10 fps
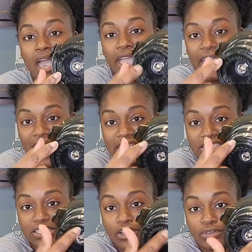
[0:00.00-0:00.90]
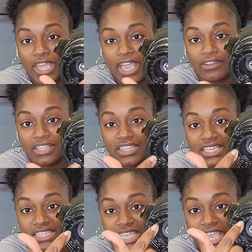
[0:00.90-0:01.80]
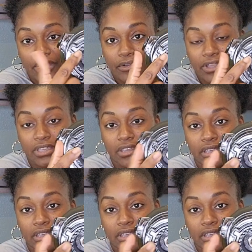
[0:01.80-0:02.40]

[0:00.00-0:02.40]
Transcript: it has to go down in this area